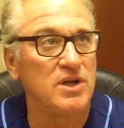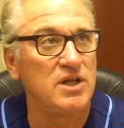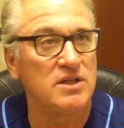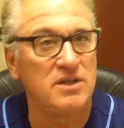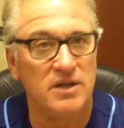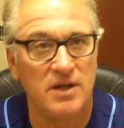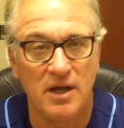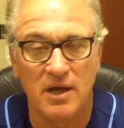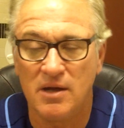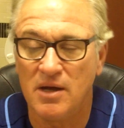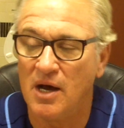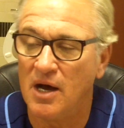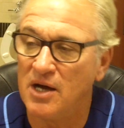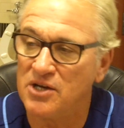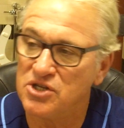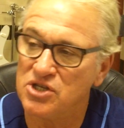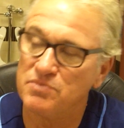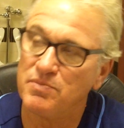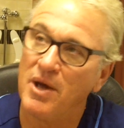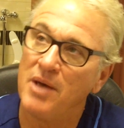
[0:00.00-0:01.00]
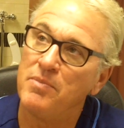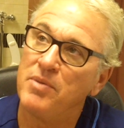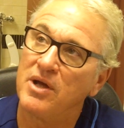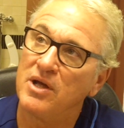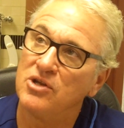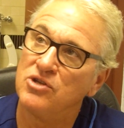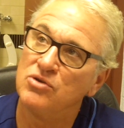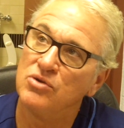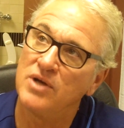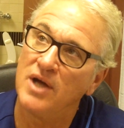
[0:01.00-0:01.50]
inning today just by
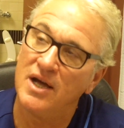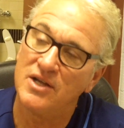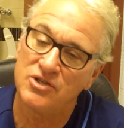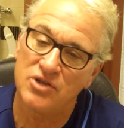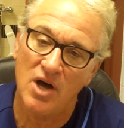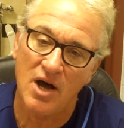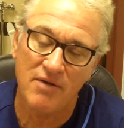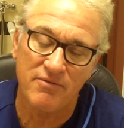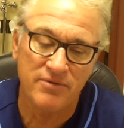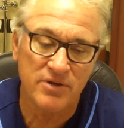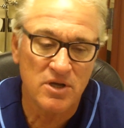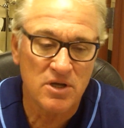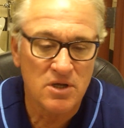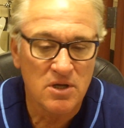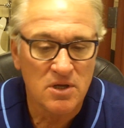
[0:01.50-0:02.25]
picking 2 guys off.